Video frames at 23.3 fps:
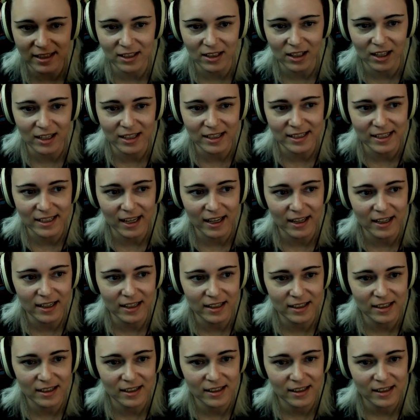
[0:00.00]
lot of
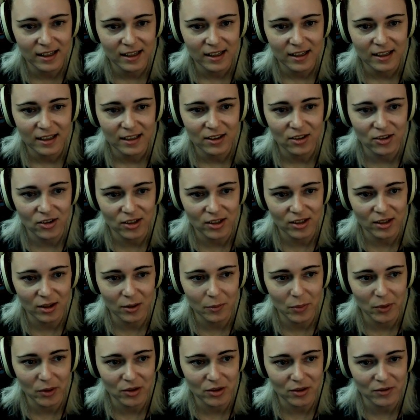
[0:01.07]
settings. There's a
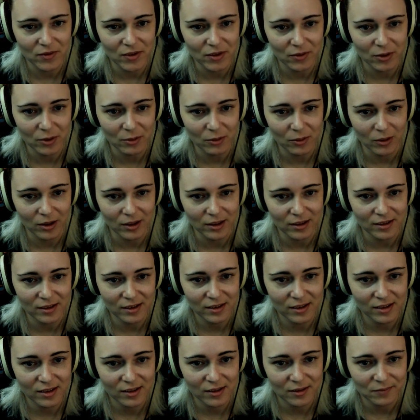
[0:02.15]
bunch of different
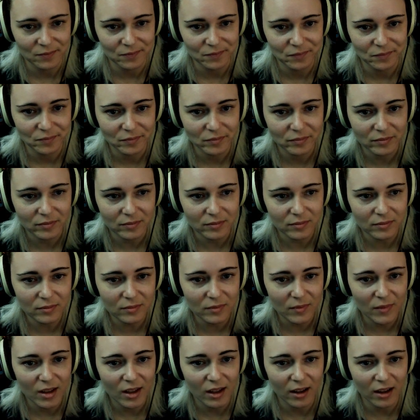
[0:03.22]
ones.
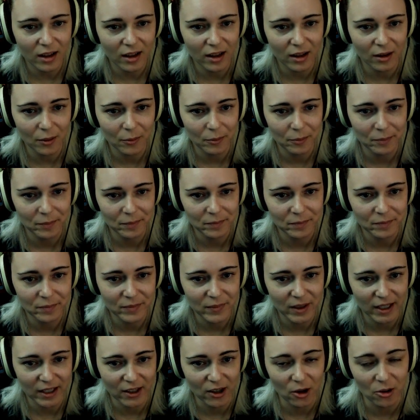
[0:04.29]

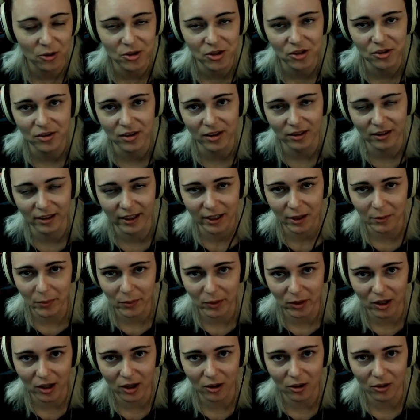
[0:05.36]
I go to the link
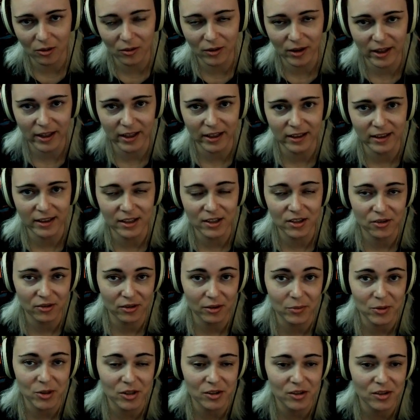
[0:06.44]
below in the
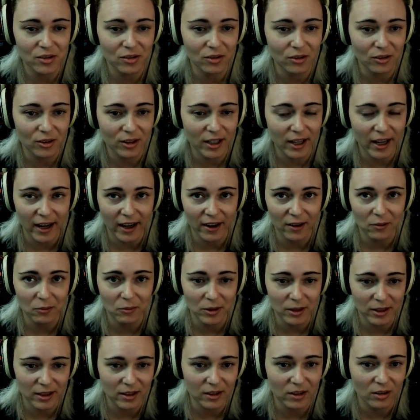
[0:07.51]
description to look at
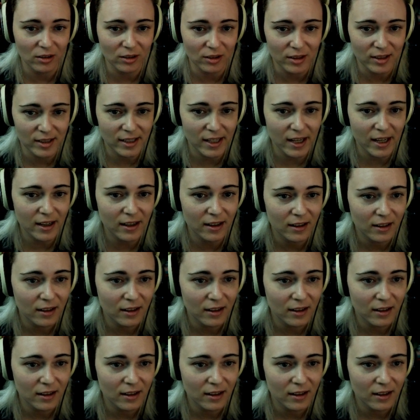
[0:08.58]
what it all looks like.